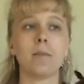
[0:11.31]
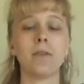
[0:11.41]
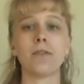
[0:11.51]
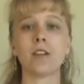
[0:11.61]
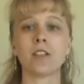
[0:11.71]

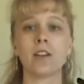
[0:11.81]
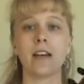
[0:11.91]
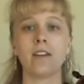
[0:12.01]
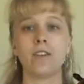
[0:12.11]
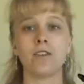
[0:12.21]
before I show you
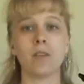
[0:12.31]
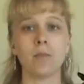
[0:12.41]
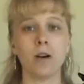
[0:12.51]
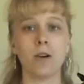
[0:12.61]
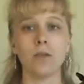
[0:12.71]
how to use the
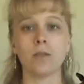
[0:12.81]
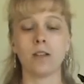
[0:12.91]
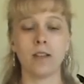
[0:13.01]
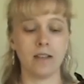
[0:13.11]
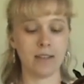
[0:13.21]
bow,
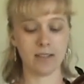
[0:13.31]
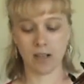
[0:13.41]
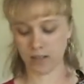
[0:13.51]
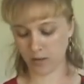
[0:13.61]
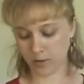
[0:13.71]
let's
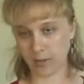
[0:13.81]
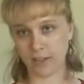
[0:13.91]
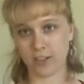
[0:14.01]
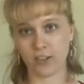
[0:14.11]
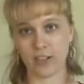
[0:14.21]
talk a little bit
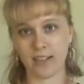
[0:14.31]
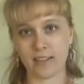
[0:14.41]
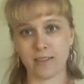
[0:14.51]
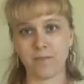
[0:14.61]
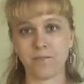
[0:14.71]
about the
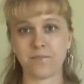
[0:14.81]
strings.